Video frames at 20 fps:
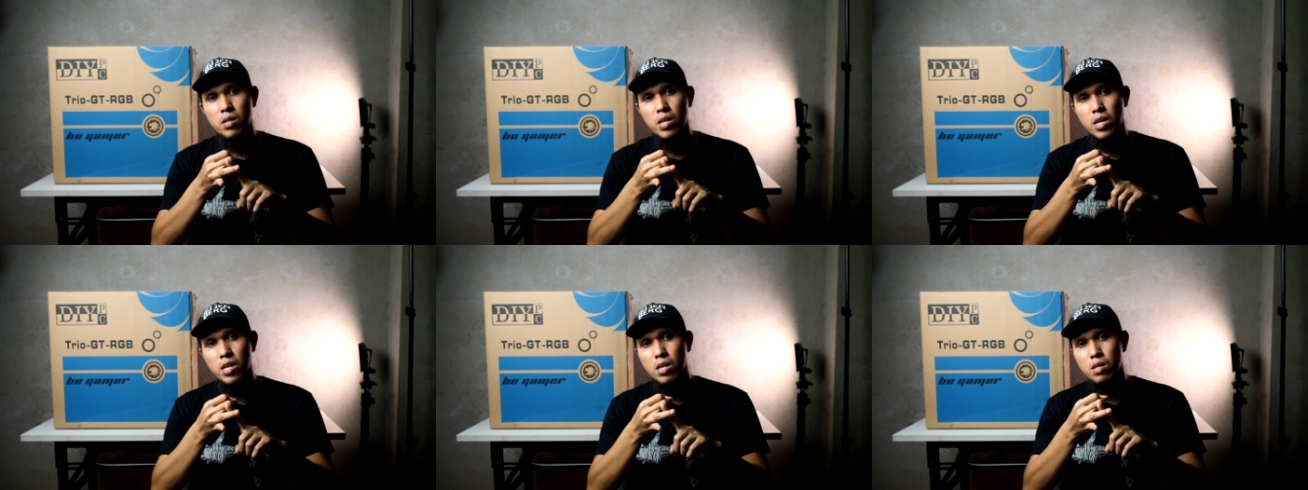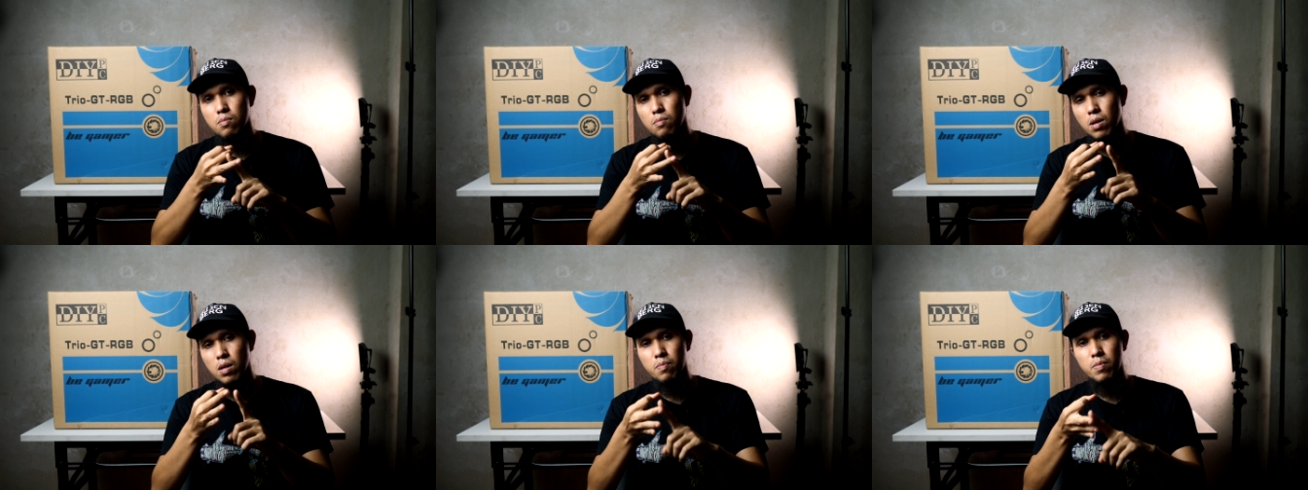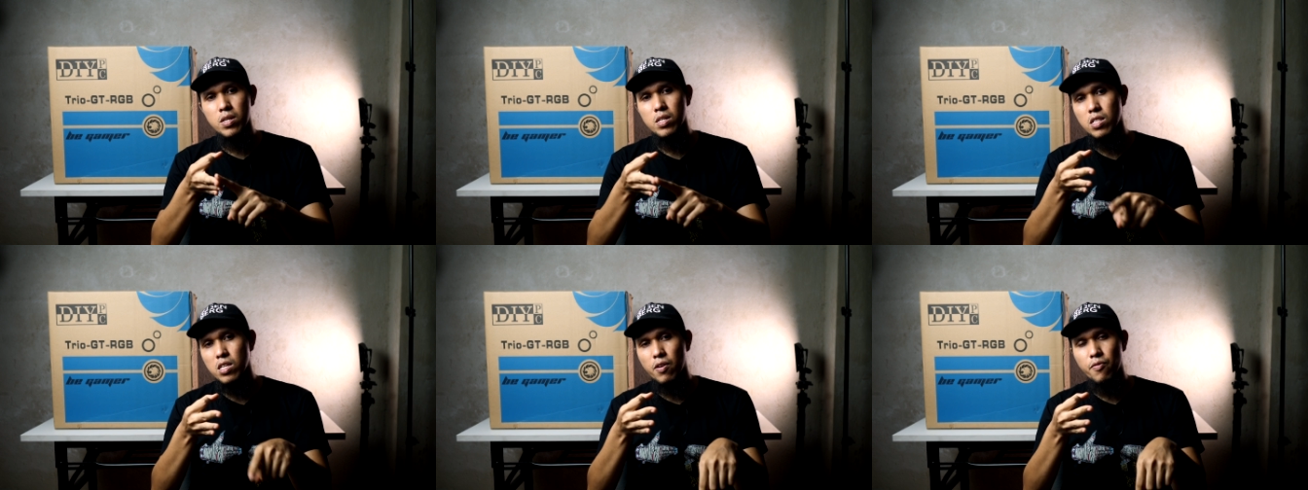and
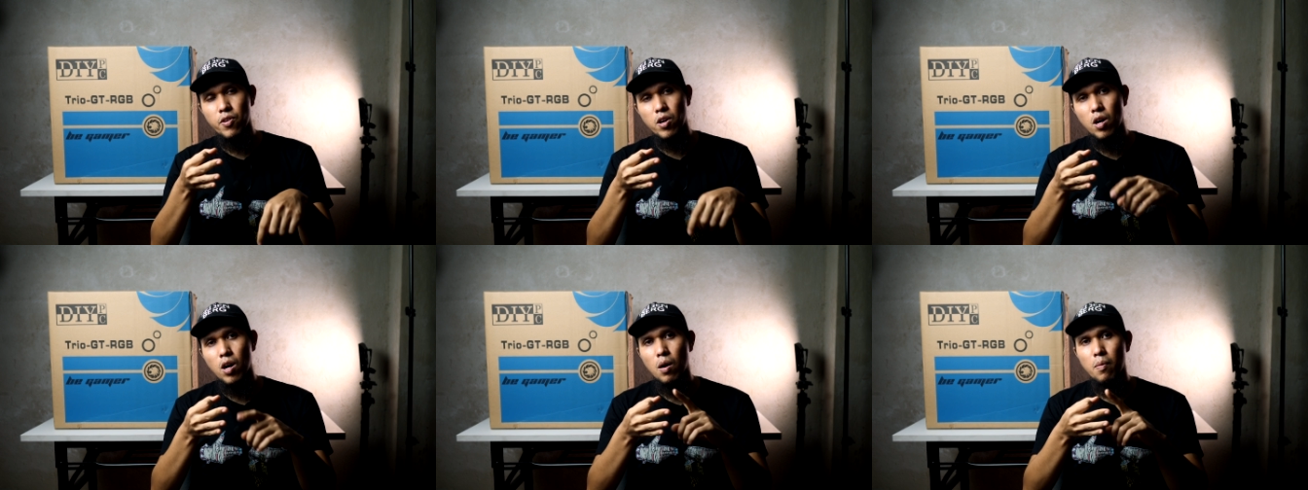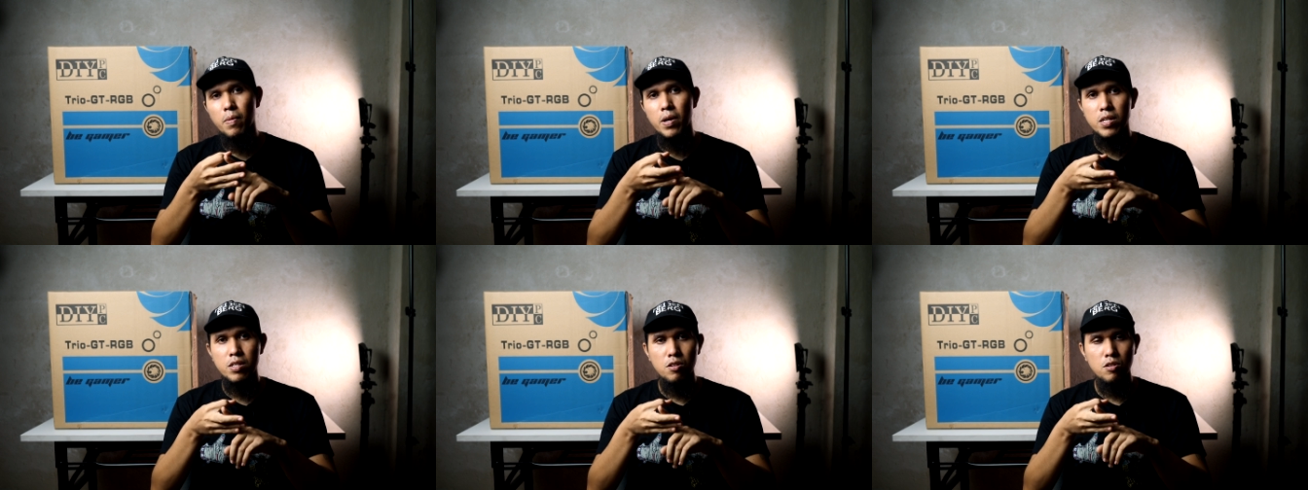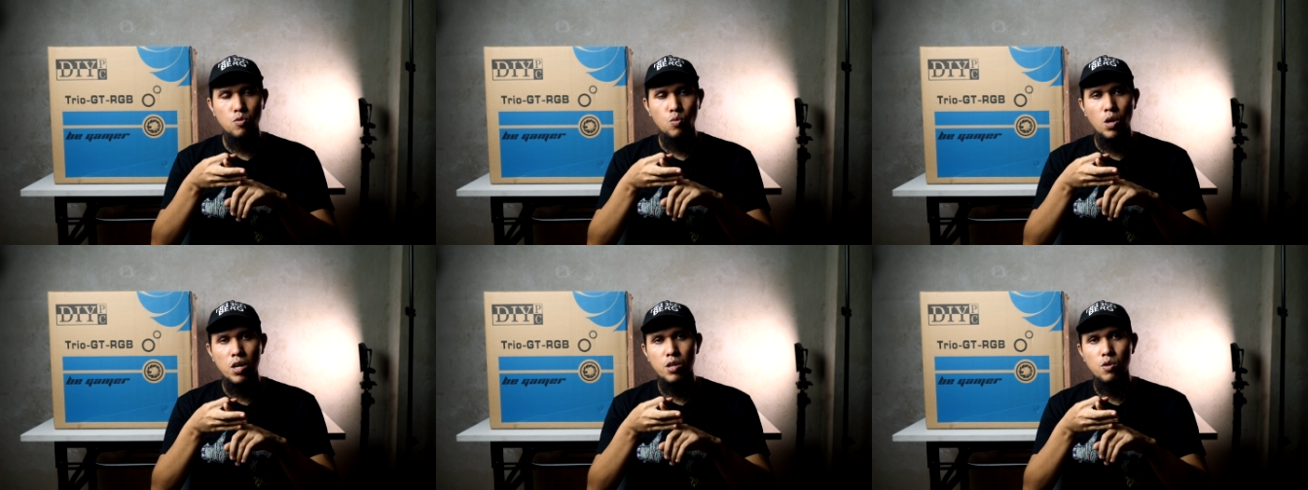maybe leave a comment
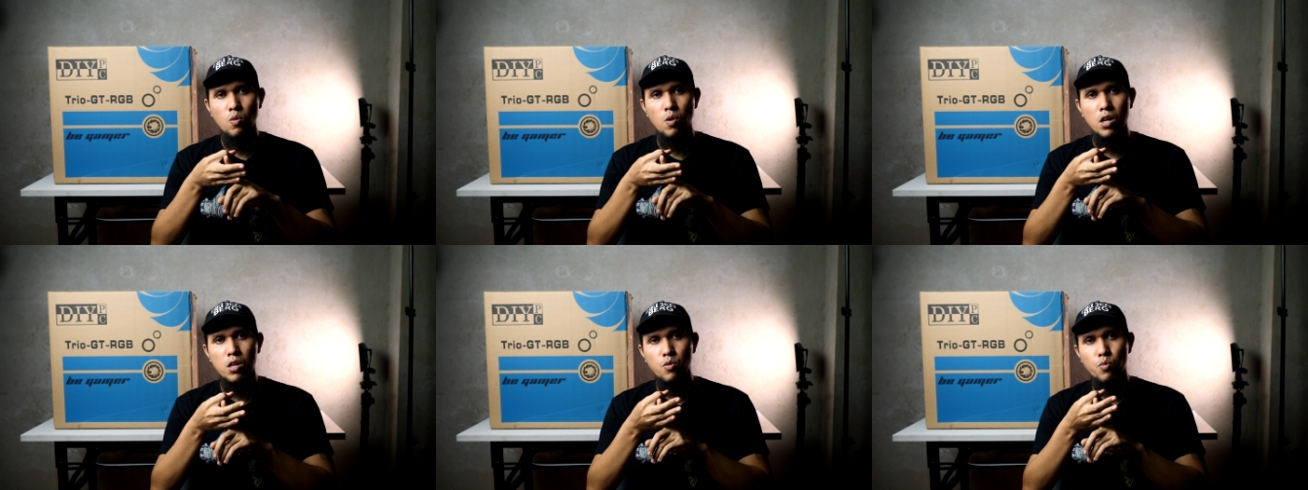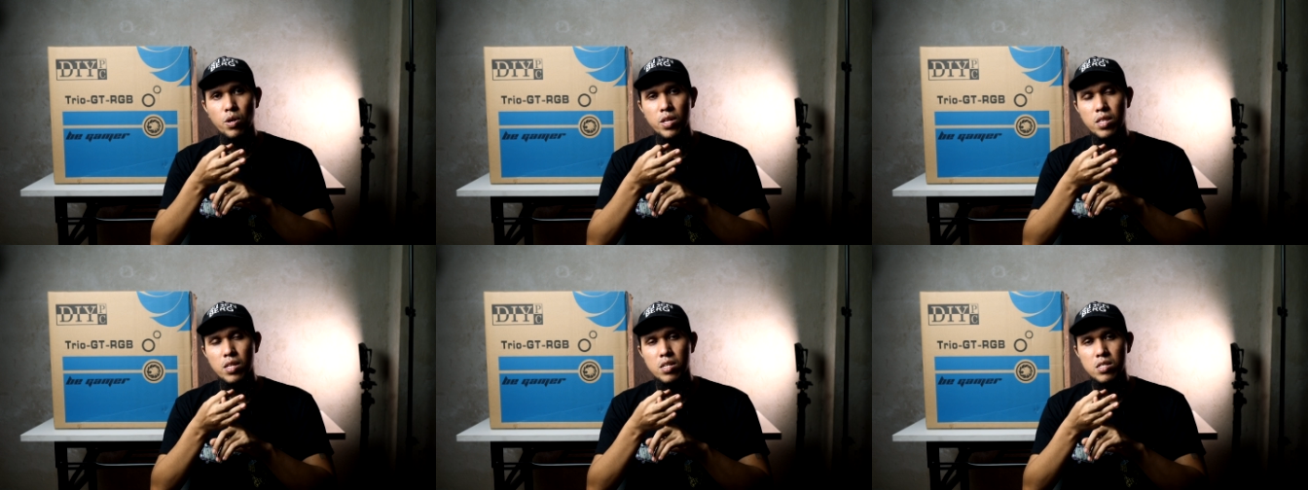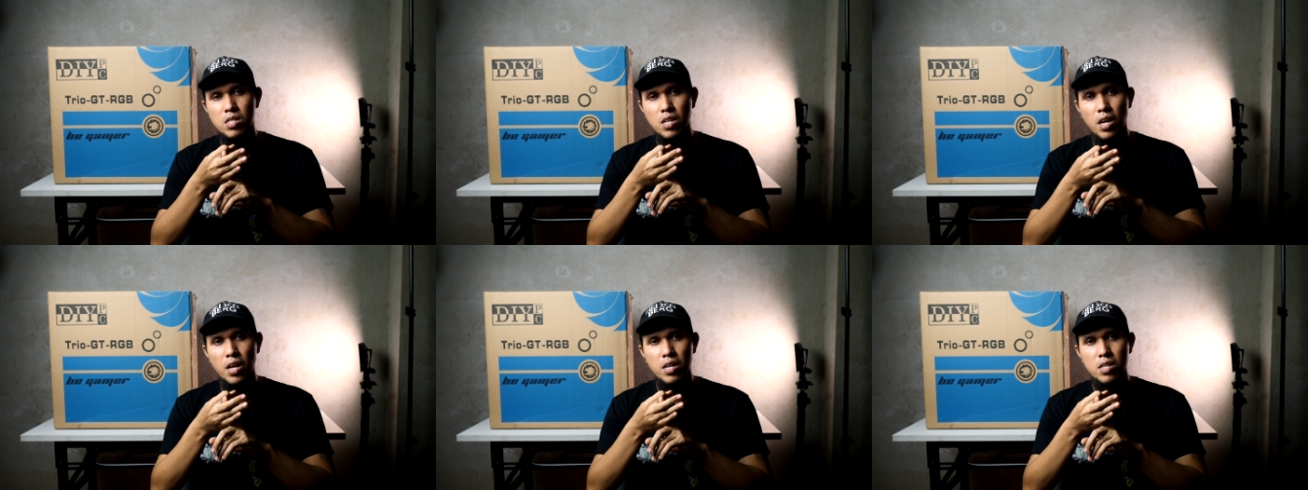on why you want to win
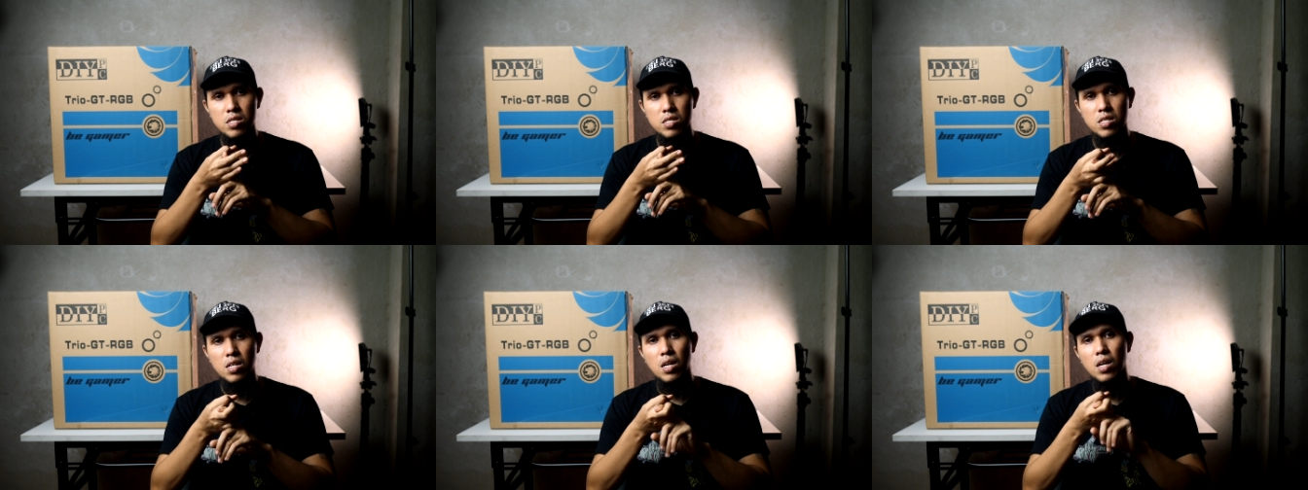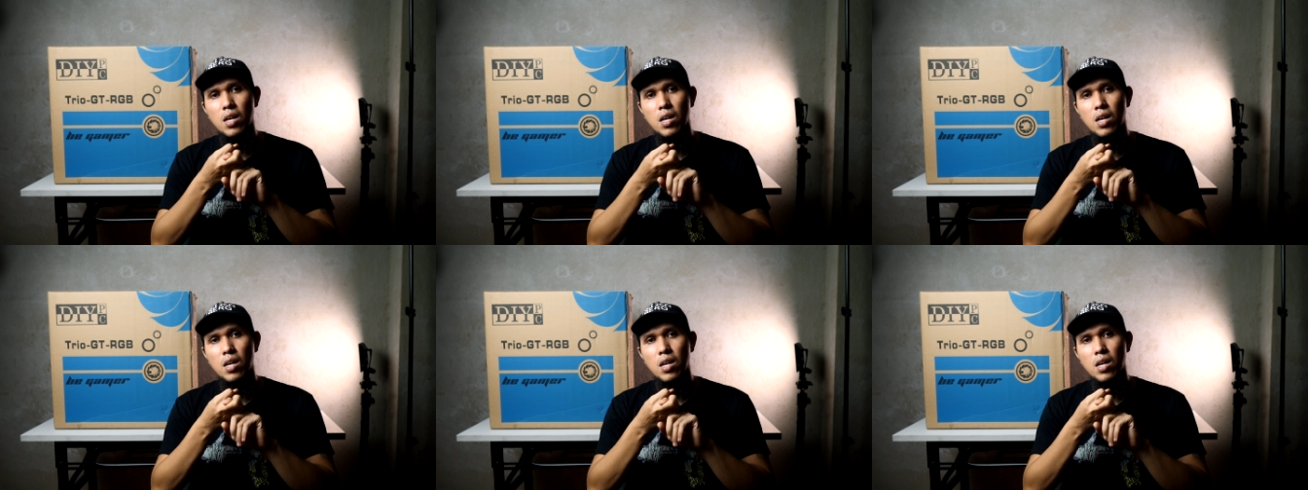this case.